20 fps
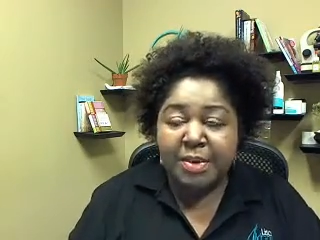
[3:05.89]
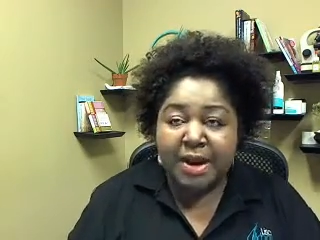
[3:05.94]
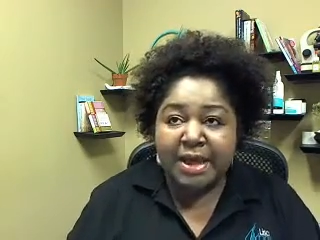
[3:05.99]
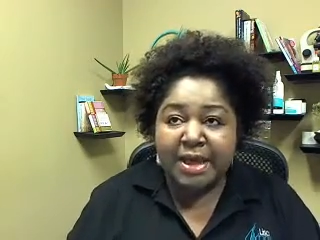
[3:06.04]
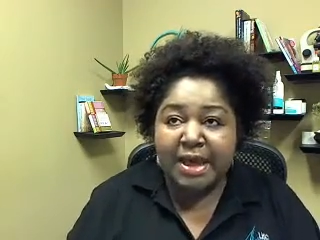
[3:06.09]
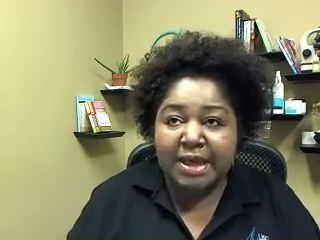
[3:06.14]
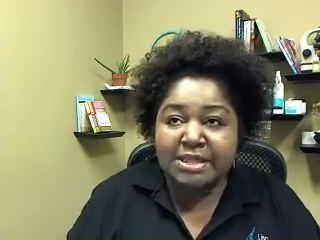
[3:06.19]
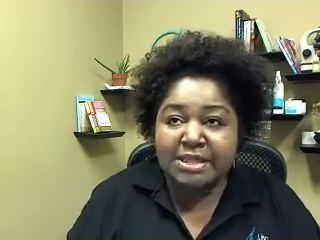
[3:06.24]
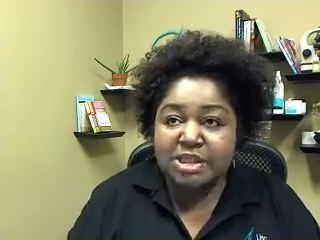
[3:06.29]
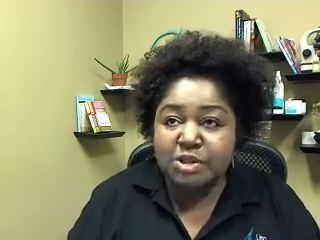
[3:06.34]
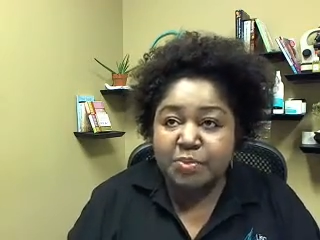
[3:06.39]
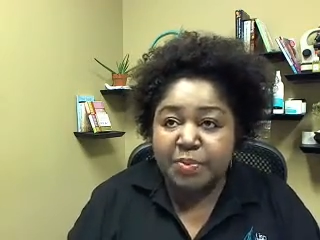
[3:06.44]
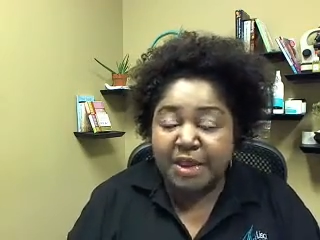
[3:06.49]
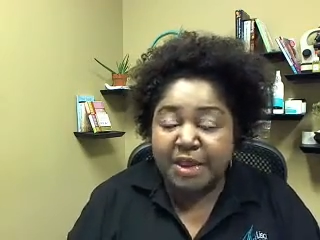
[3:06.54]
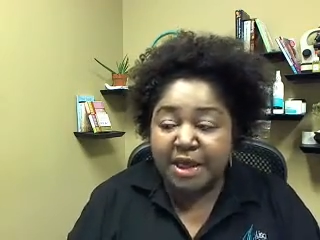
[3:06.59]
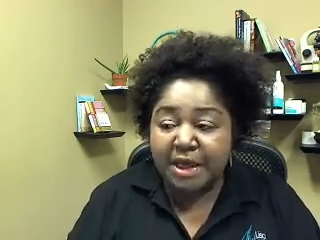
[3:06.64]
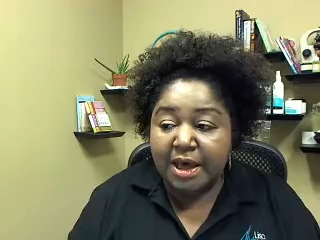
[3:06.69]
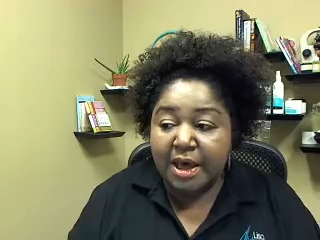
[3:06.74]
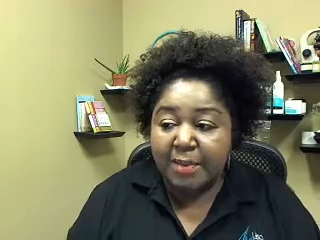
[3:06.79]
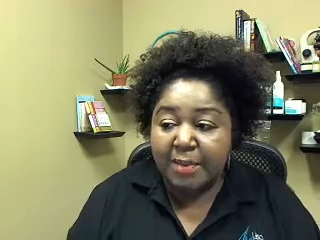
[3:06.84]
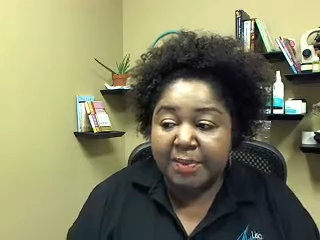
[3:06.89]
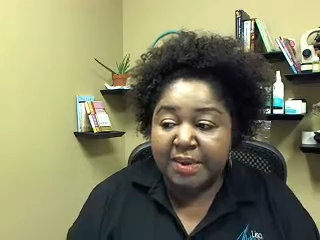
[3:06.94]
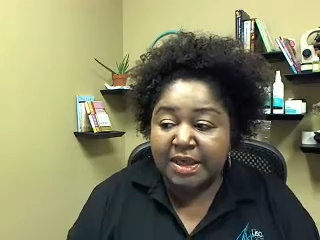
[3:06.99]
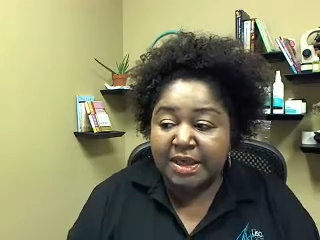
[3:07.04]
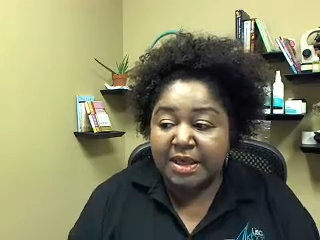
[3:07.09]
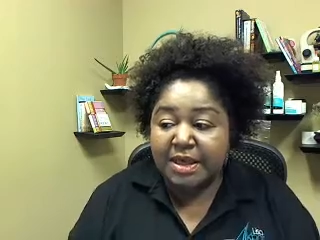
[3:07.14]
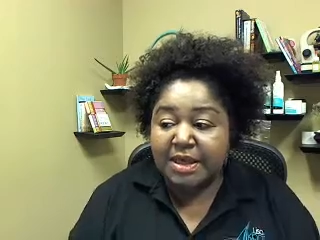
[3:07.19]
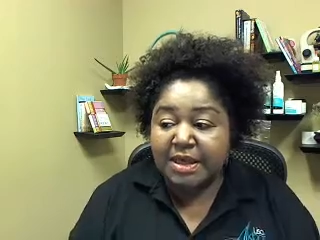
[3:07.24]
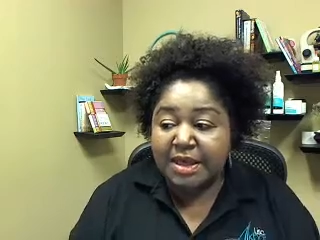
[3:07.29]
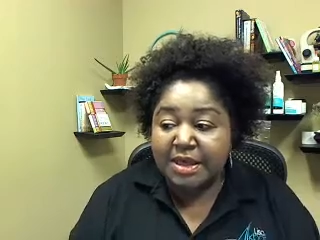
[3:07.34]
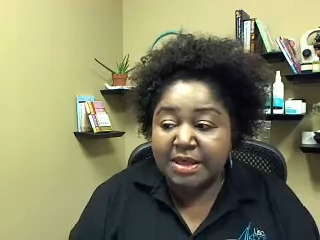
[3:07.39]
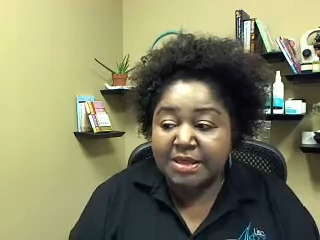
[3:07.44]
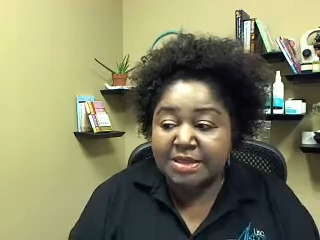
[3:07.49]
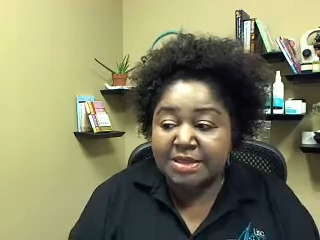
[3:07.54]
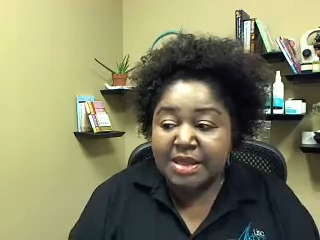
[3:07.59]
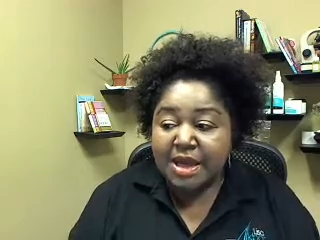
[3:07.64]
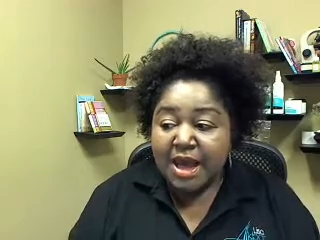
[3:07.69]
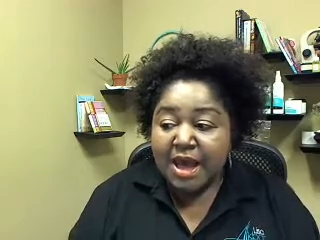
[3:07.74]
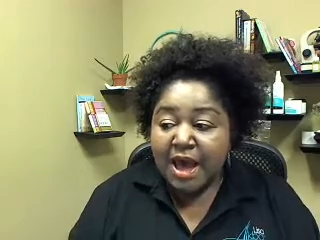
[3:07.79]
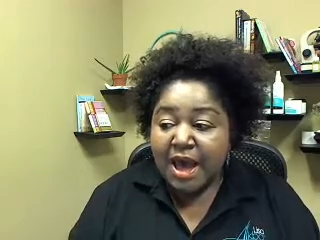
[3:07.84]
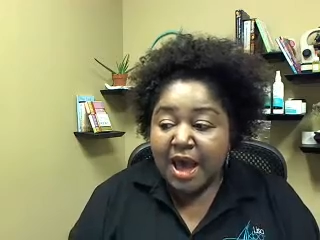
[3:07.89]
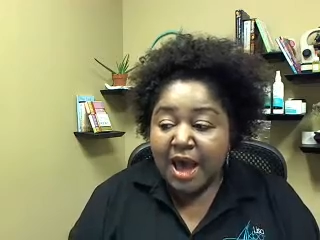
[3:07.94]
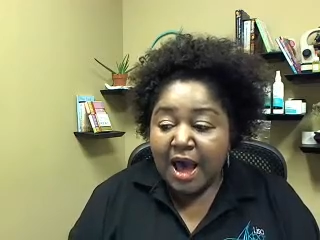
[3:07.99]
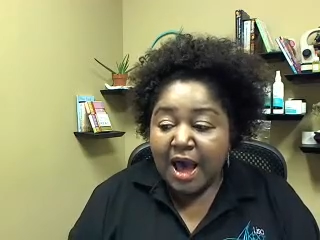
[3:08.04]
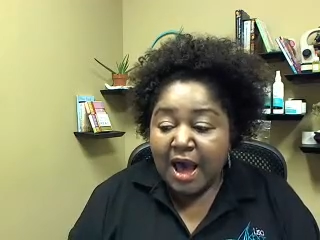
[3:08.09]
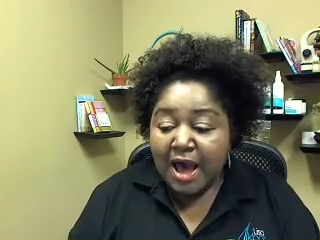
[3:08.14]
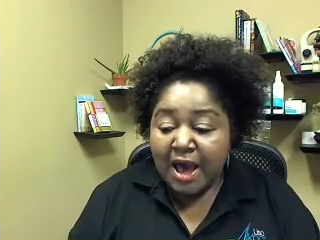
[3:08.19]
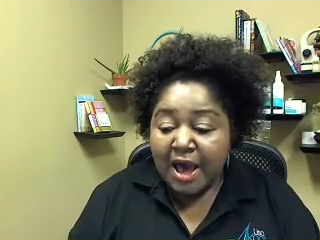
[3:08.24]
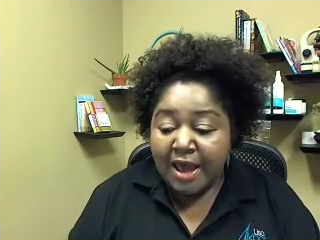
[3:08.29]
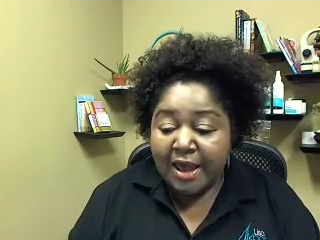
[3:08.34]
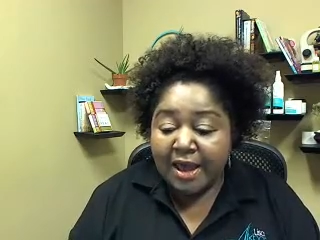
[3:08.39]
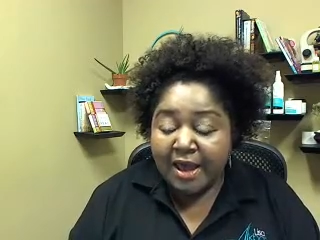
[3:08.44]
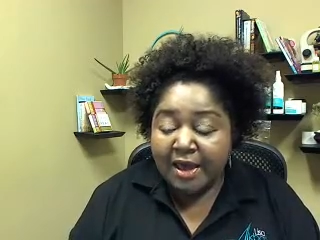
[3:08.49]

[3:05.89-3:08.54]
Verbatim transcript: I got to speak up because I